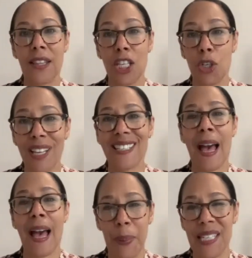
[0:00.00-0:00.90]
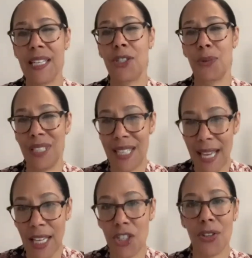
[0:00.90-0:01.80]
that the US appetite to
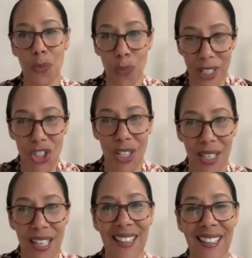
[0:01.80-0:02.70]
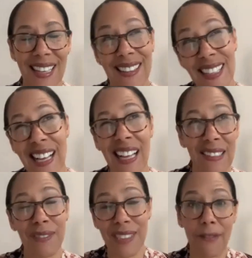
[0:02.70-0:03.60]
engage in the region in the, at the kind
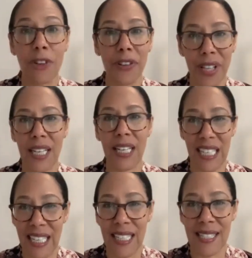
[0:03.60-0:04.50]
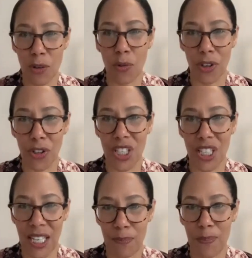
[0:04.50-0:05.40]
of level that it needs in order to
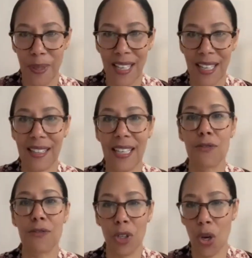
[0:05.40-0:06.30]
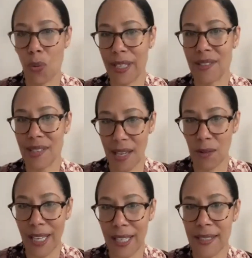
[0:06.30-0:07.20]
keep things from going
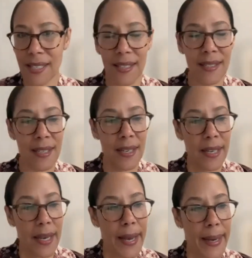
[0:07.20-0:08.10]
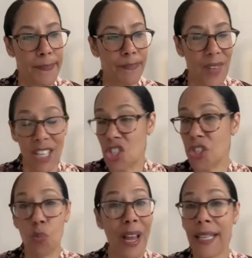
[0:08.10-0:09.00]
sideways has
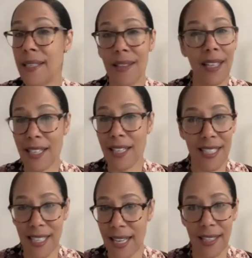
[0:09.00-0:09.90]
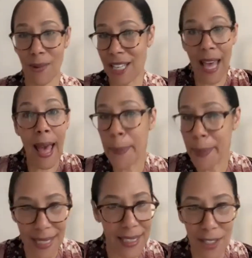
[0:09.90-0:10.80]
just waned in the United States, right? The
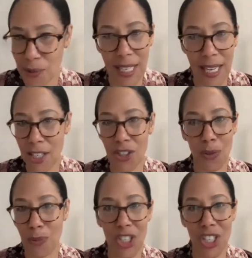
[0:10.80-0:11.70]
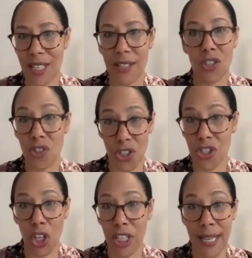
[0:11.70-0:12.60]
appetite to engage in the region has
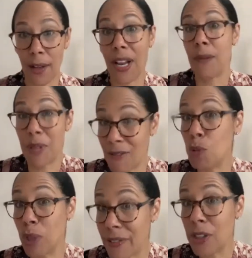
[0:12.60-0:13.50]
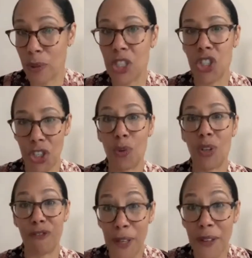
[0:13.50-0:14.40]
just gone down. And if you live in the region, you
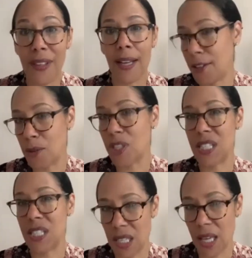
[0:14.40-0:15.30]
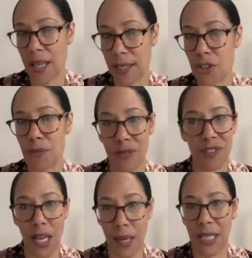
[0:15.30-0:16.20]
can feel that and you can see that in terms
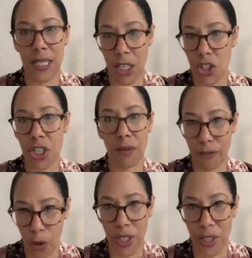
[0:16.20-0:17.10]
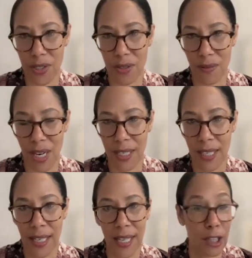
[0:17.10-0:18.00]
of time and attention and focus, right?
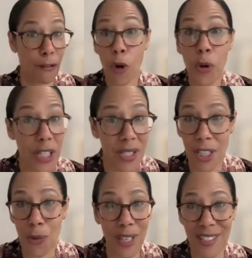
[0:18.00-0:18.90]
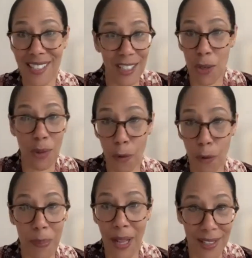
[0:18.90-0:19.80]
The focus in US
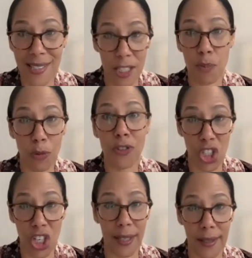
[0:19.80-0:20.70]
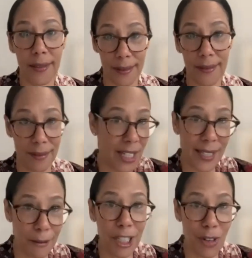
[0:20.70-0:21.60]
foreign policy has moved to China,
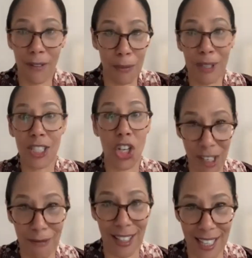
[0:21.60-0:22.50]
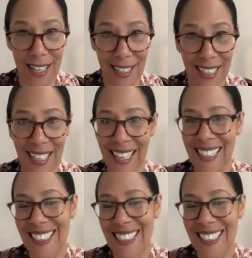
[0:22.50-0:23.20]
right? I mean, everybody's talking about that.